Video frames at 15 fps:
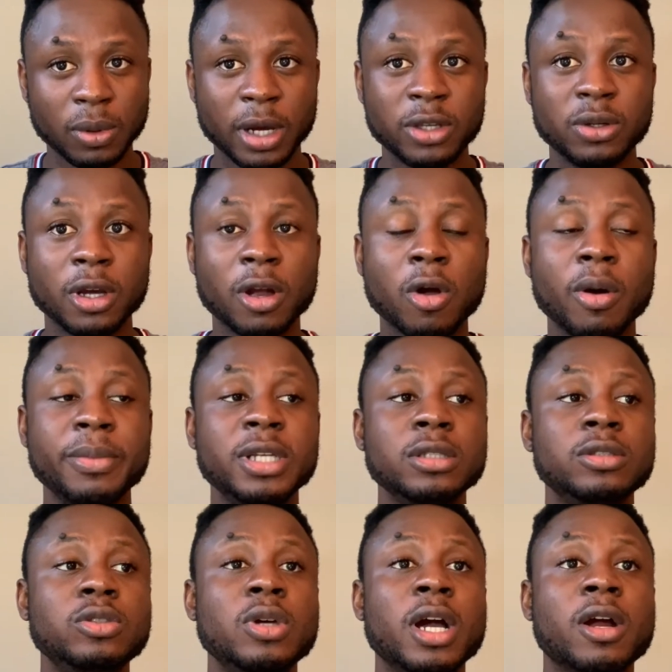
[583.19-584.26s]
and you
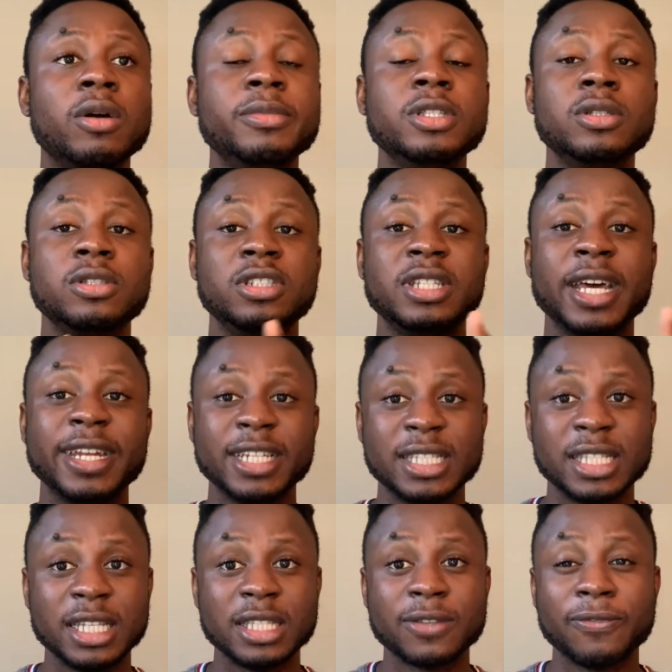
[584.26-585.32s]
are coming to the United
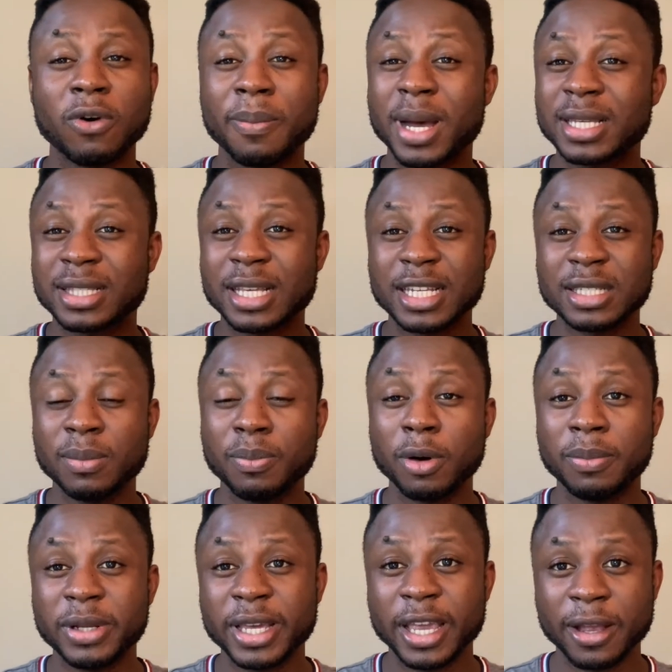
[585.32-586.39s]
States for master's in
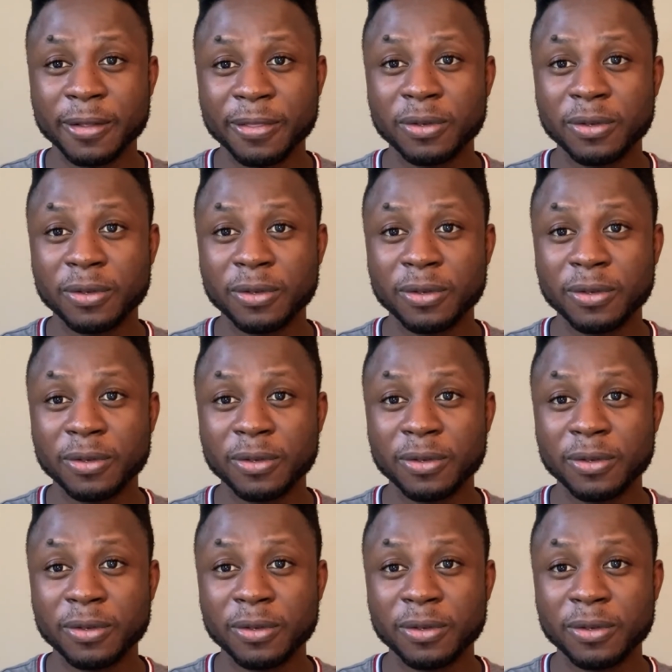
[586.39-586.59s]
public health.